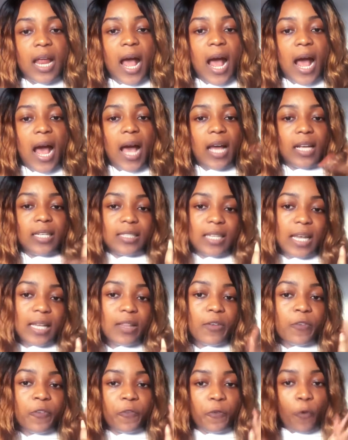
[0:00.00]
I take
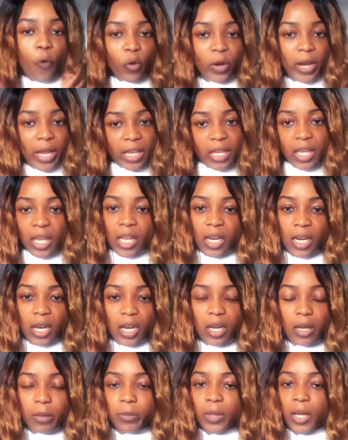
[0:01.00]
the phone again
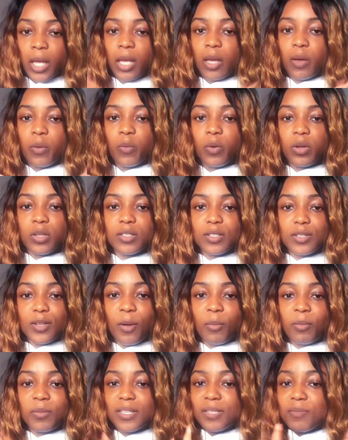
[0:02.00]
and I'm like, what's
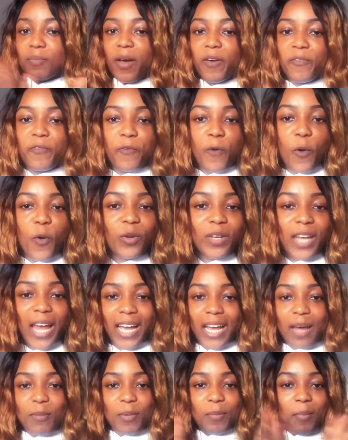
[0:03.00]
up? This is my phone,
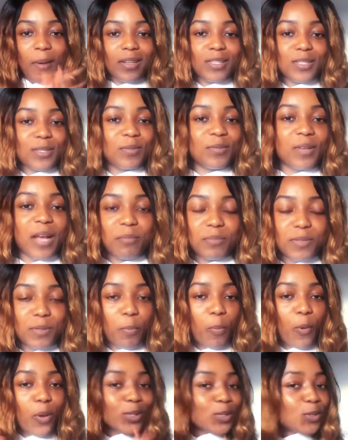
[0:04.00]
like I'm
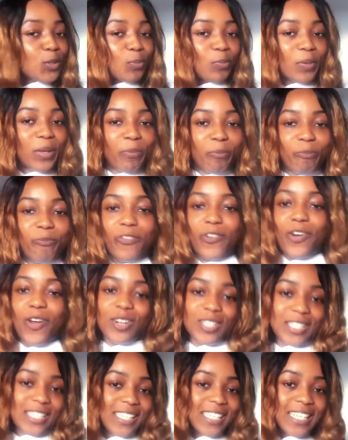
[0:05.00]
supposed to be
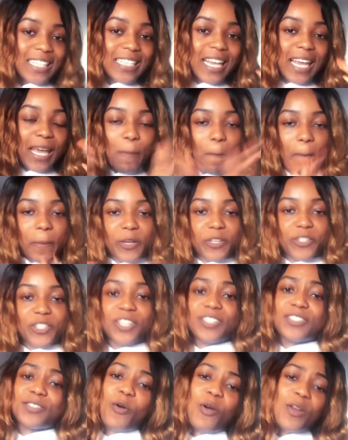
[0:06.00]
flaunting it, taking
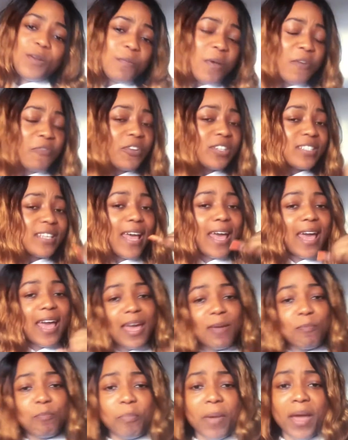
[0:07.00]
pictures, calling my friends like,
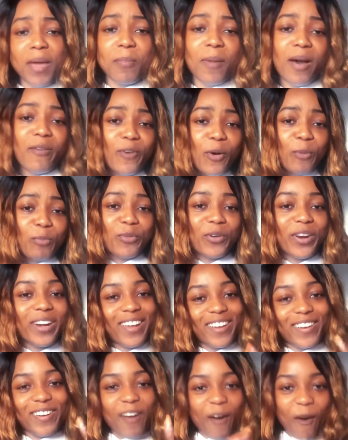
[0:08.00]
hey babe, I've
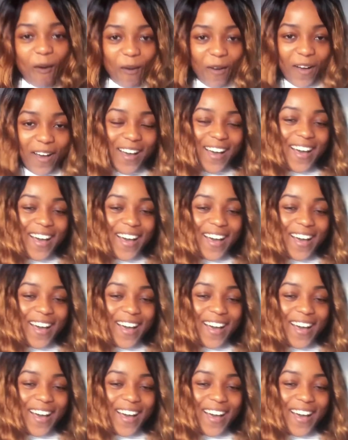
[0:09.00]
upgraded, you know.